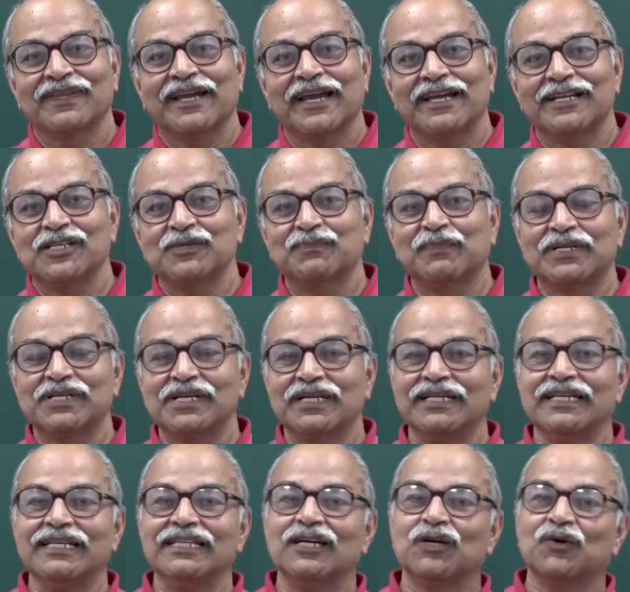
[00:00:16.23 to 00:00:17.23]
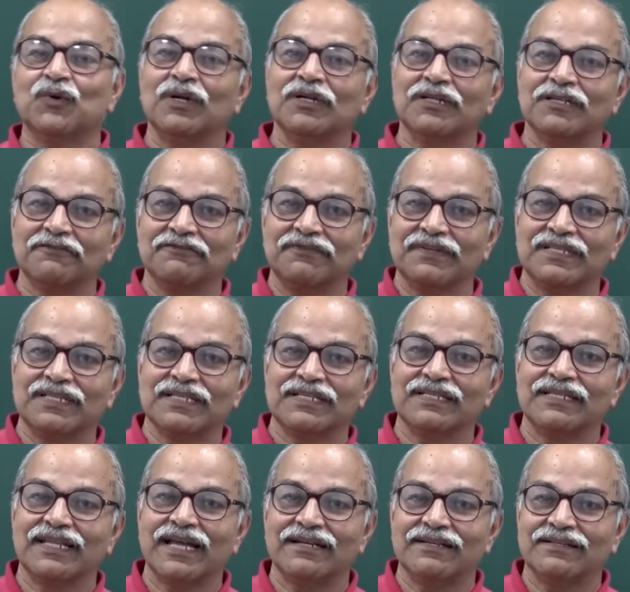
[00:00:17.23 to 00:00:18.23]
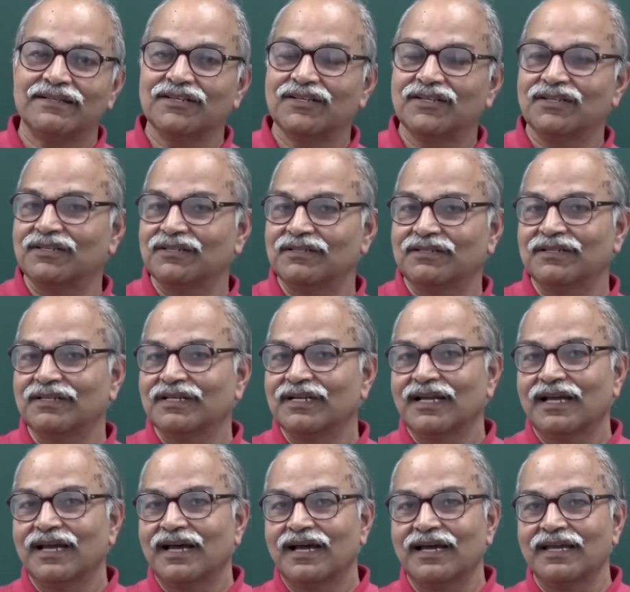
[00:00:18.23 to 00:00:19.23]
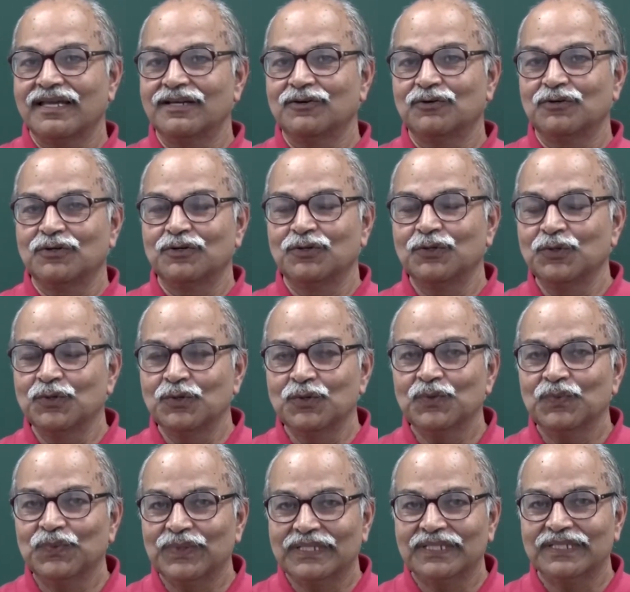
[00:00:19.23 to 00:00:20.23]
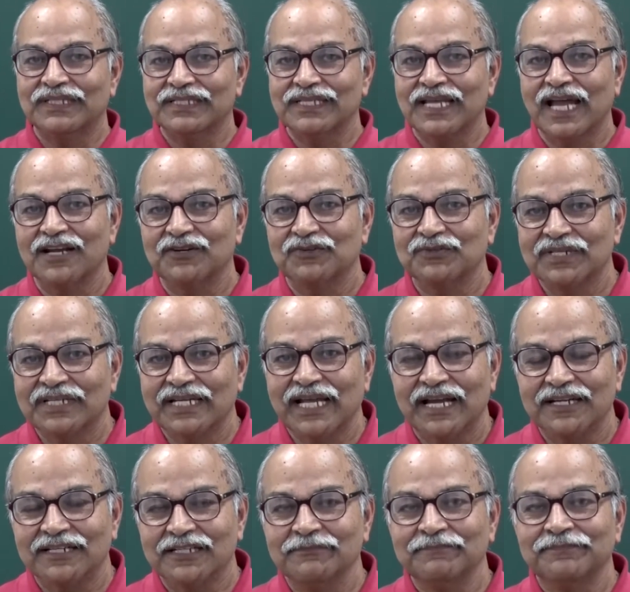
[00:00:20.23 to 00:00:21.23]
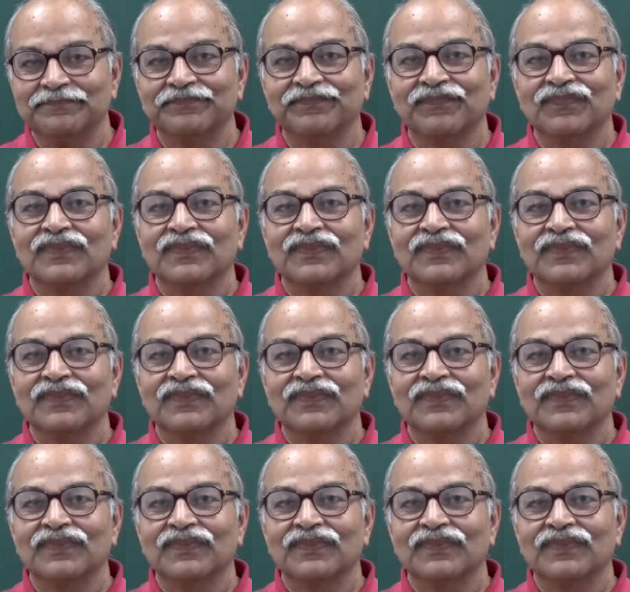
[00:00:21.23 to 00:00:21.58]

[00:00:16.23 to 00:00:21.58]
and especially the quantum physics that I could do with this hydrogen atom.